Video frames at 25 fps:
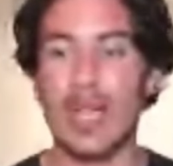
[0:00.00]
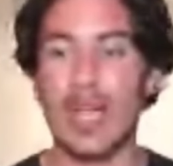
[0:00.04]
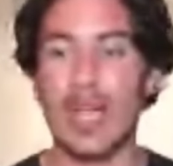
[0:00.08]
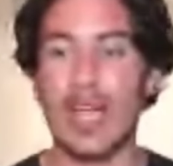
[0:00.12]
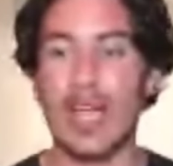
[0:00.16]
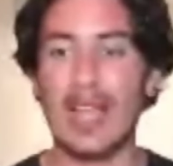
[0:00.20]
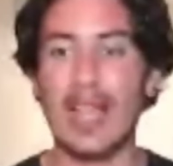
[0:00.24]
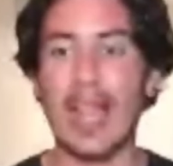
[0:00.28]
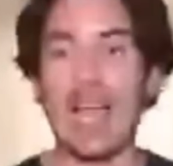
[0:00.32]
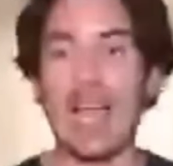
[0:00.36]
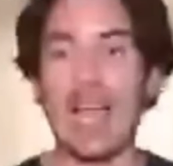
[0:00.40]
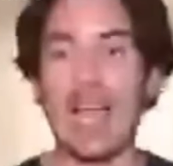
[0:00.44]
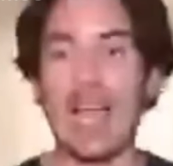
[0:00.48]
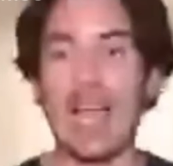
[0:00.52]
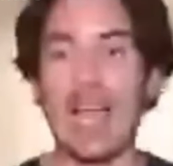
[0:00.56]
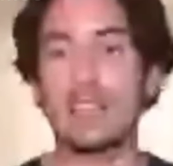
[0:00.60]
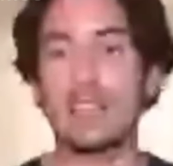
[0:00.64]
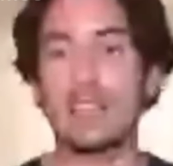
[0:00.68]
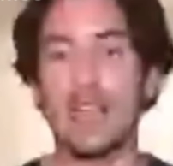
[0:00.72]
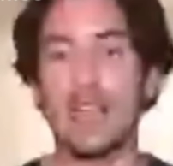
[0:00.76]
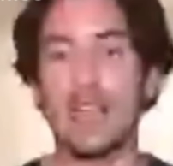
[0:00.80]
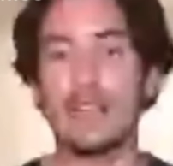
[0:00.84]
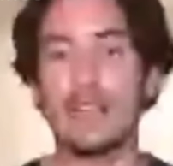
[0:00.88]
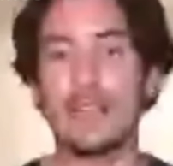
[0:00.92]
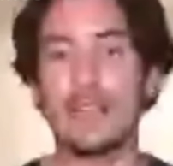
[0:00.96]
allow
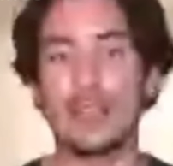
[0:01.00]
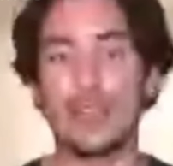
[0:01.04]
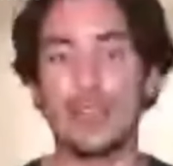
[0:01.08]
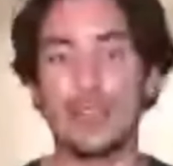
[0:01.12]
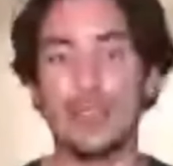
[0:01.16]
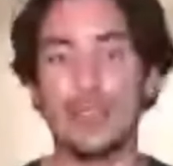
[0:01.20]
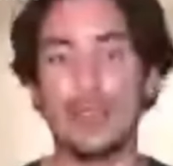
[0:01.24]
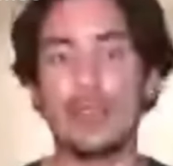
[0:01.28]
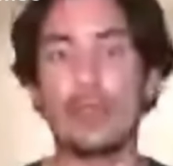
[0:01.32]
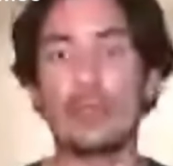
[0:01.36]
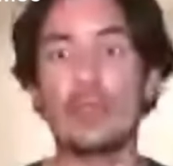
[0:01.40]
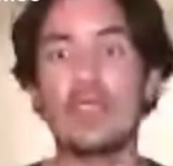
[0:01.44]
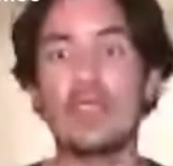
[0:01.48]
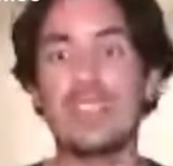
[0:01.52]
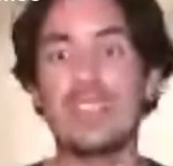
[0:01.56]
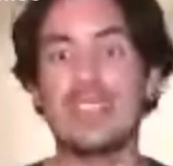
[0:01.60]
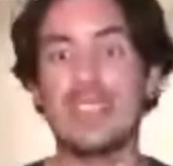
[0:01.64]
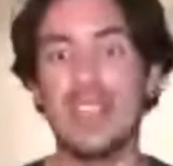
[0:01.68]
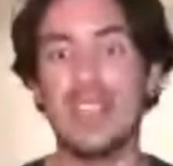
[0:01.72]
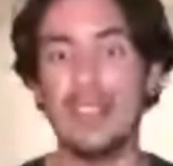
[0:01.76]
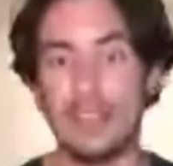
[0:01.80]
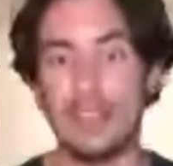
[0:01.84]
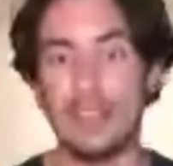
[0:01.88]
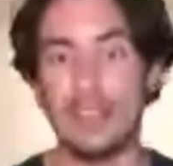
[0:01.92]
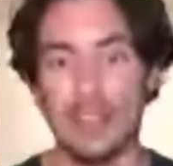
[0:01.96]
ourselves to
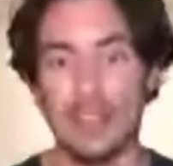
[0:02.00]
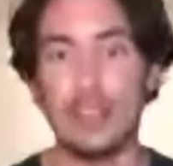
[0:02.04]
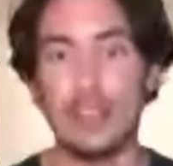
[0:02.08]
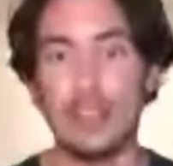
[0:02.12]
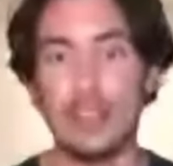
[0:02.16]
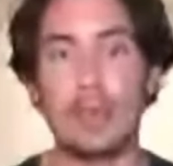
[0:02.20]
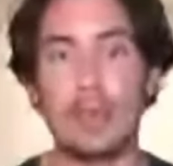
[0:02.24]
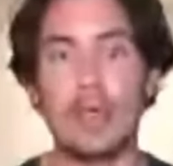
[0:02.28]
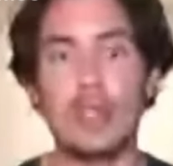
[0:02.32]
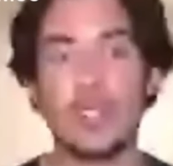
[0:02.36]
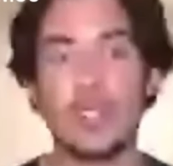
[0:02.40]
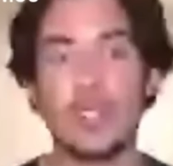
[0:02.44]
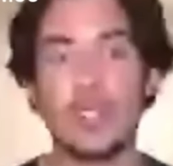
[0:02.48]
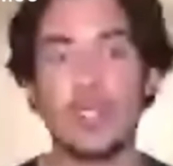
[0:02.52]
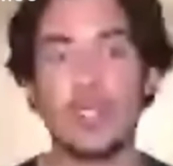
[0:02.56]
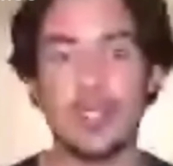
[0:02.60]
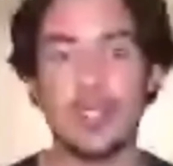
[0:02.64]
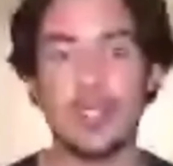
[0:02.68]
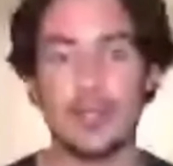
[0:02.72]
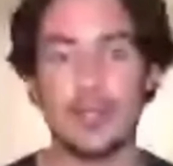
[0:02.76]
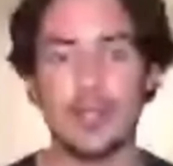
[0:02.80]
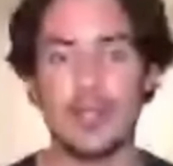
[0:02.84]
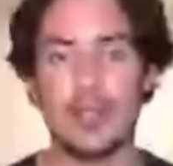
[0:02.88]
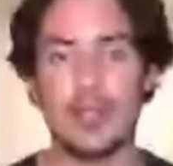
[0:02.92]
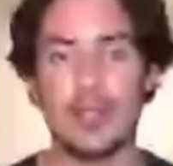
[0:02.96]
receive new
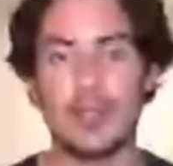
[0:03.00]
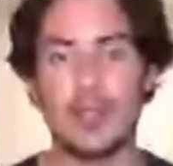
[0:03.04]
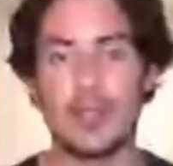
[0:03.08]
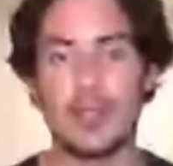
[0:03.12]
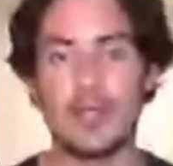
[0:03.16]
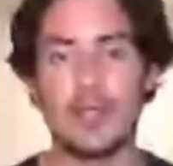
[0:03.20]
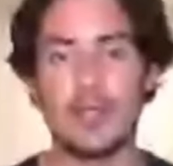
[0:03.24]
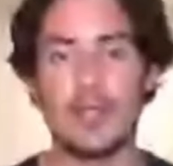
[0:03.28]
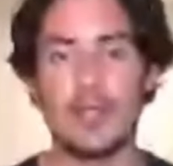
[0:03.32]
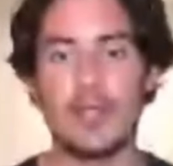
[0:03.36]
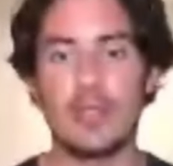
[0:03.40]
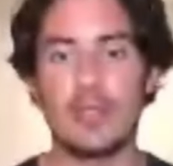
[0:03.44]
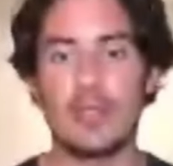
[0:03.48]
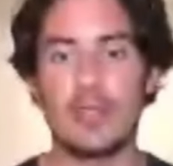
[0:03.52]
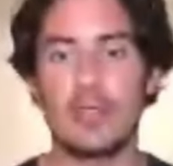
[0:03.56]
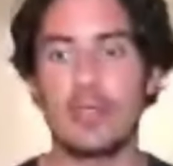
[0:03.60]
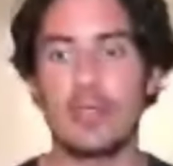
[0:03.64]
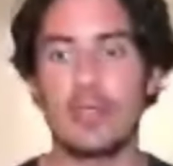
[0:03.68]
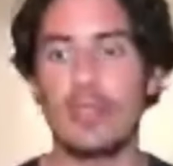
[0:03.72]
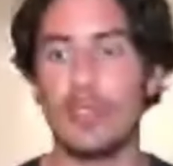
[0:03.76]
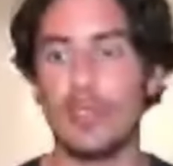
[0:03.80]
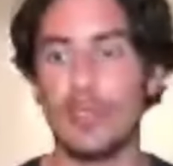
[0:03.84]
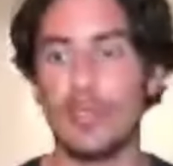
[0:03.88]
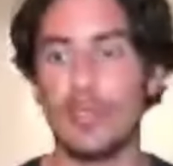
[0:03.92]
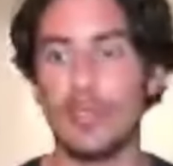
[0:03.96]
perspectives,
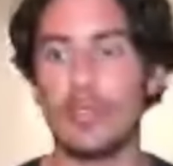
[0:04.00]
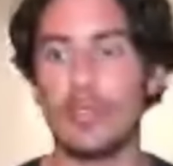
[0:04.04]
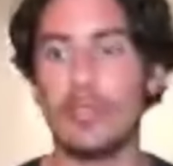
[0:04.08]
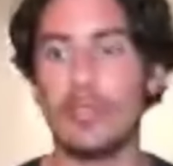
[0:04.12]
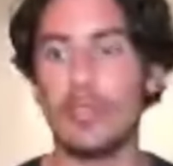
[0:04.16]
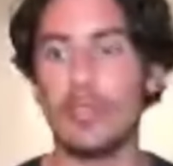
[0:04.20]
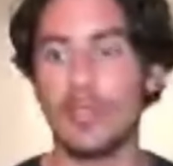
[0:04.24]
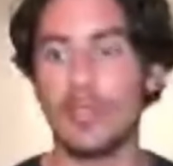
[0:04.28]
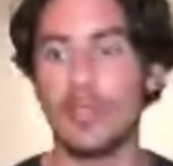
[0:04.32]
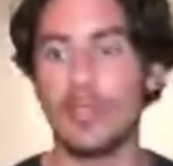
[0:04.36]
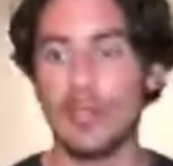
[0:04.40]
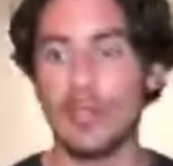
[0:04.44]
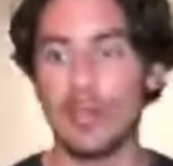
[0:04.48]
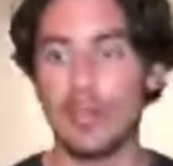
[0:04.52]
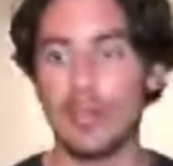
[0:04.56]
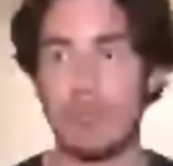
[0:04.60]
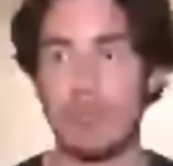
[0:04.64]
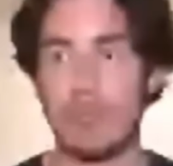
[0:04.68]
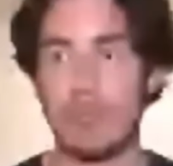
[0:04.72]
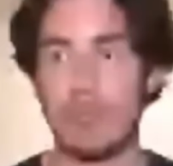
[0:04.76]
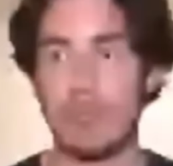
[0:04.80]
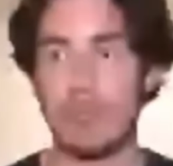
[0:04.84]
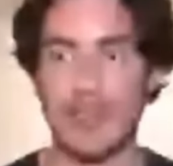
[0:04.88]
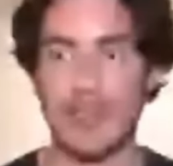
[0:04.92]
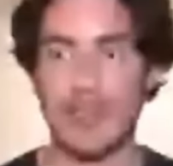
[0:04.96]
to
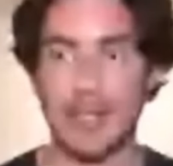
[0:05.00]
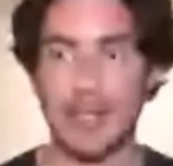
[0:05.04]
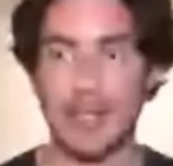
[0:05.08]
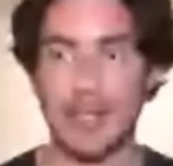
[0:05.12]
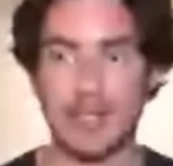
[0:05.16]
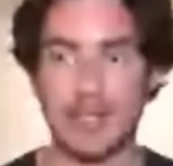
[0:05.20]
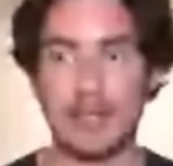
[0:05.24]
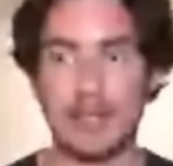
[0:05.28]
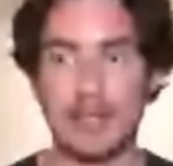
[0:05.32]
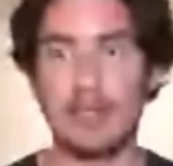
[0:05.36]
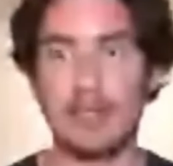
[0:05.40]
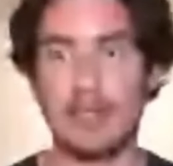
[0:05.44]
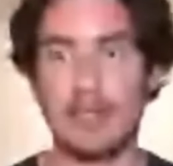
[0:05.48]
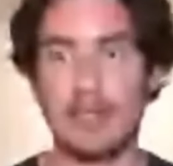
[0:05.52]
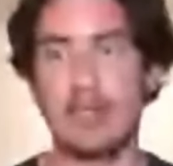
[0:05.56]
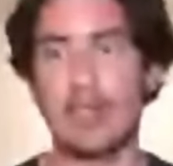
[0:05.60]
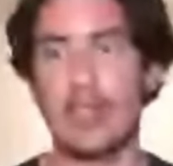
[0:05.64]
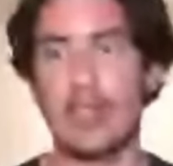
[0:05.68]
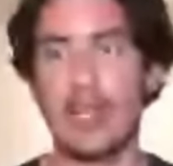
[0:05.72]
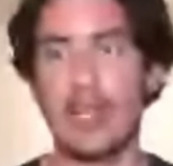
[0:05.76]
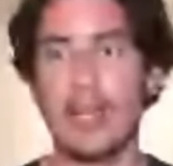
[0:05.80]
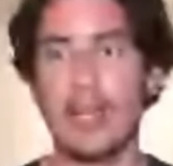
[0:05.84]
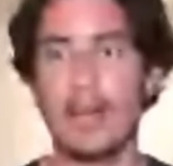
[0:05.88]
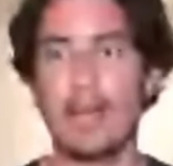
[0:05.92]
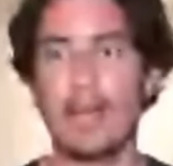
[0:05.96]
make this
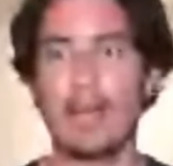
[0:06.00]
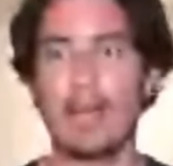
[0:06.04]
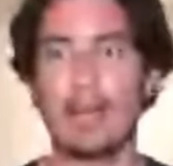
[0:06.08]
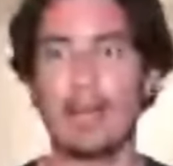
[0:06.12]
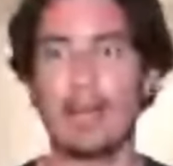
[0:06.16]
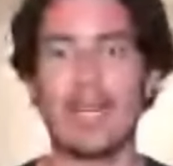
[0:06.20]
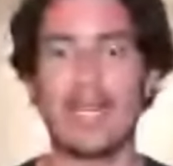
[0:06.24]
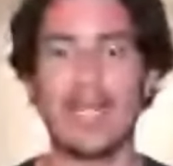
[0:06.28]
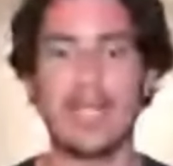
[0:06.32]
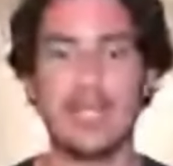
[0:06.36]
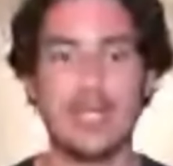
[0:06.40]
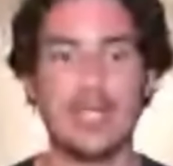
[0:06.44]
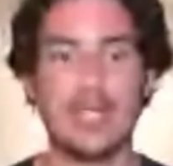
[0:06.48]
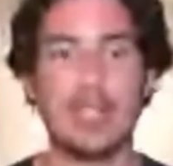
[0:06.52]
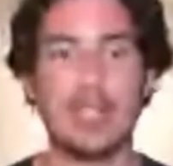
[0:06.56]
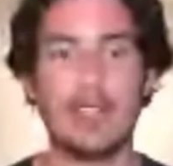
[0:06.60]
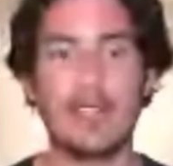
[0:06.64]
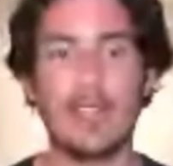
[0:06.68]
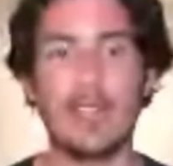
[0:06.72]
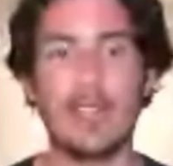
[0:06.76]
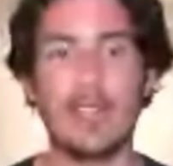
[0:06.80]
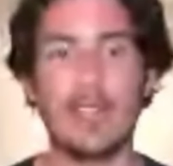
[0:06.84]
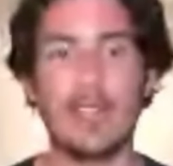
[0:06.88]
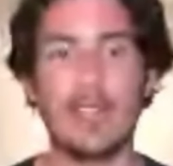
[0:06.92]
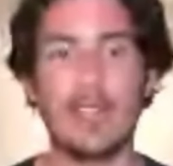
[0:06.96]
magnetic
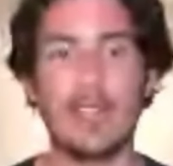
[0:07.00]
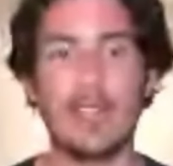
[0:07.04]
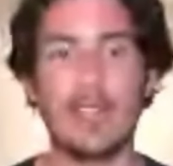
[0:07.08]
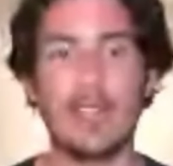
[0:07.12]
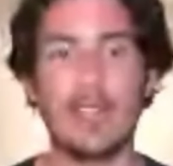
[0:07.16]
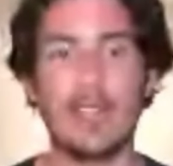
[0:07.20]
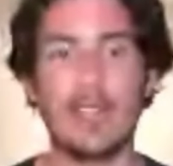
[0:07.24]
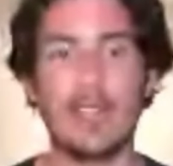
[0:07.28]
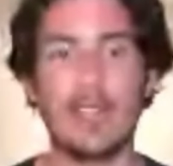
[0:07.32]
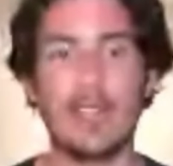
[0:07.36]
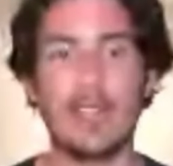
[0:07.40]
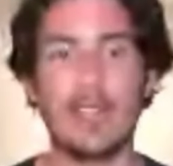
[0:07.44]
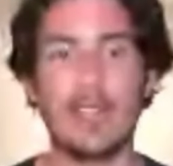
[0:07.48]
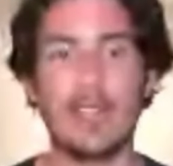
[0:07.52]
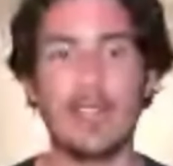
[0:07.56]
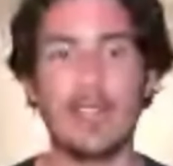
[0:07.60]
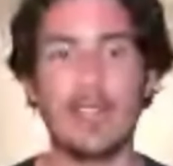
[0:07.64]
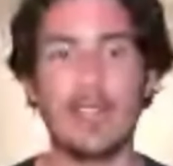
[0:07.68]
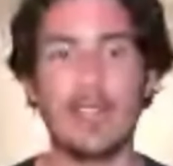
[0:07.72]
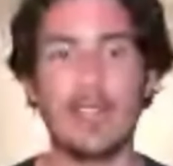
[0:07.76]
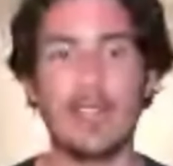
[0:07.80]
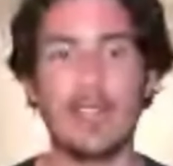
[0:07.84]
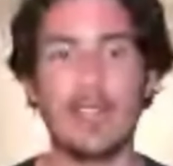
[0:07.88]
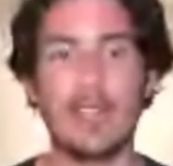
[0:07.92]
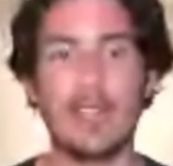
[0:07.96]
field flexible to
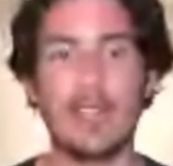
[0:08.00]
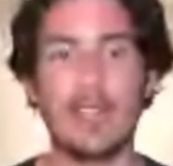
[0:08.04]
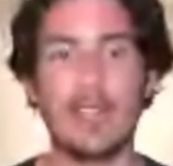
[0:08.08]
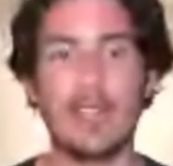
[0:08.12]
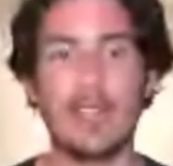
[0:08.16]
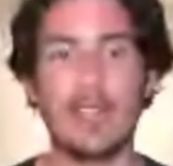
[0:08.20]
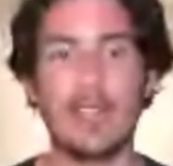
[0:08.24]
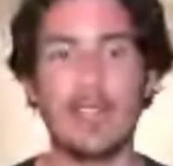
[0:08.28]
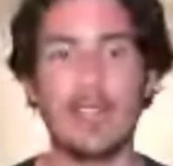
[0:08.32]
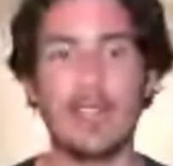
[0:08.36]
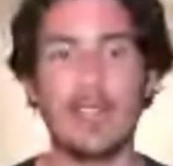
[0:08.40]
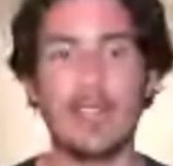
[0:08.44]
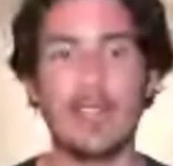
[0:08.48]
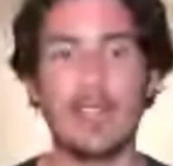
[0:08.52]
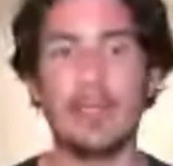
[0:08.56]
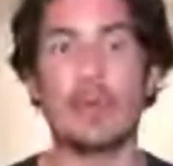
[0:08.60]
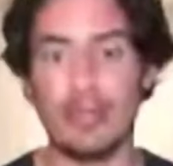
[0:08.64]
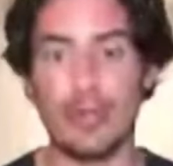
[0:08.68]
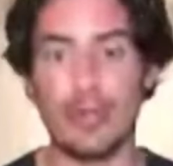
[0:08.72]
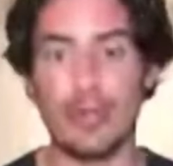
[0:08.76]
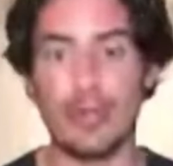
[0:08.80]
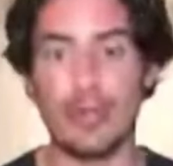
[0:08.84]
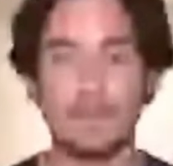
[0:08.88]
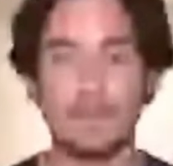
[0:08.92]
receive new information.